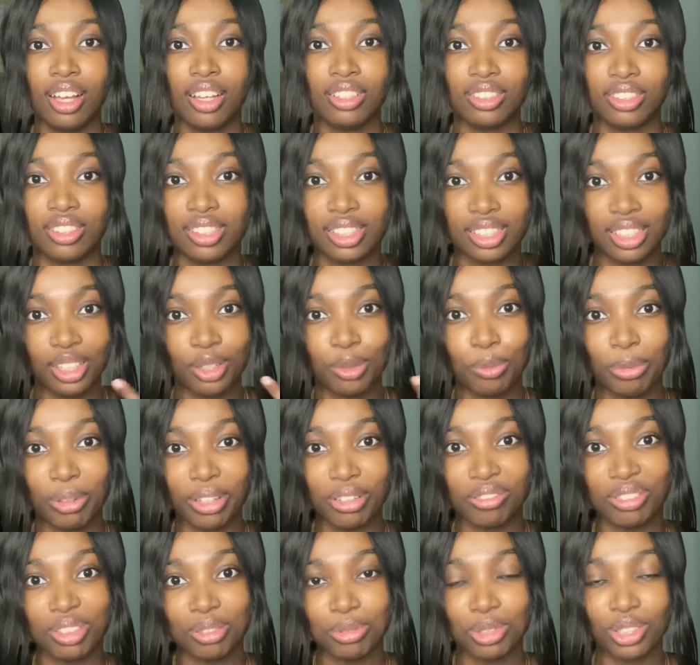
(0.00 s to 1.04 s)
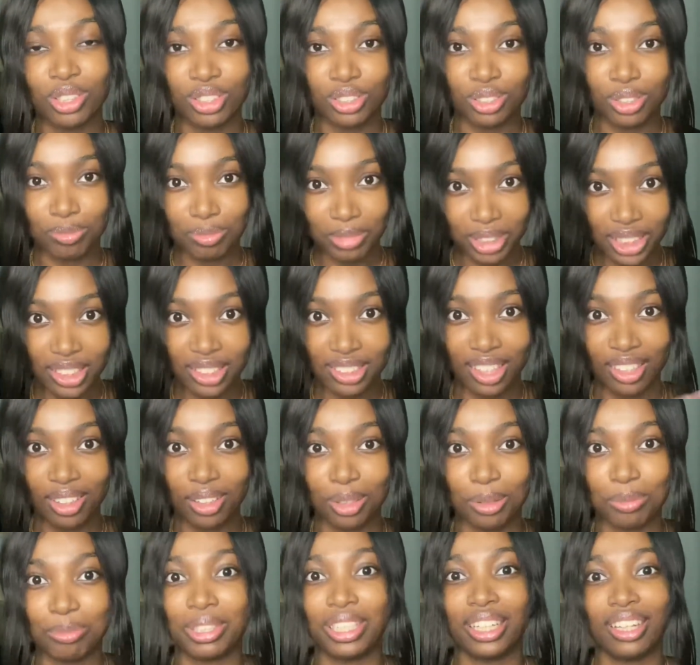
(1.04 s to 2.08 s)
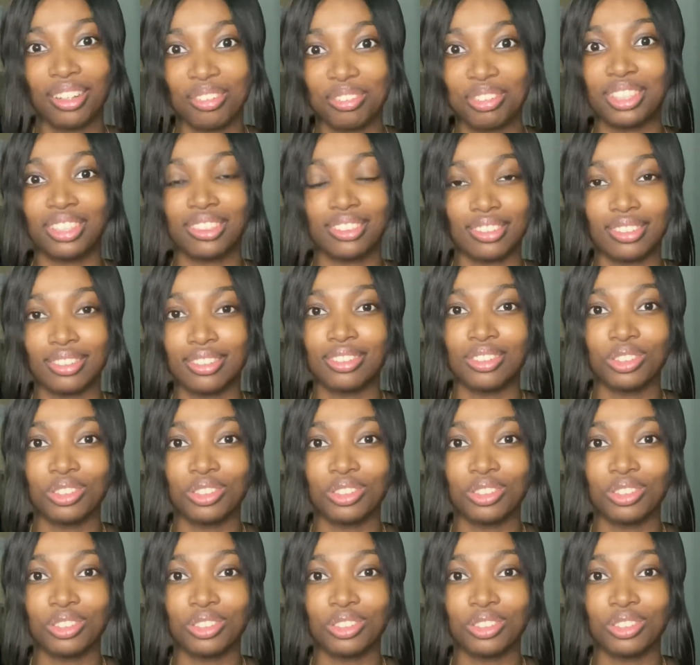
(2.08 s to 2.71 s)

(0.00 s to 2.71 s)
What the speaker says: Just a little bit of lip gloss on because I can't be having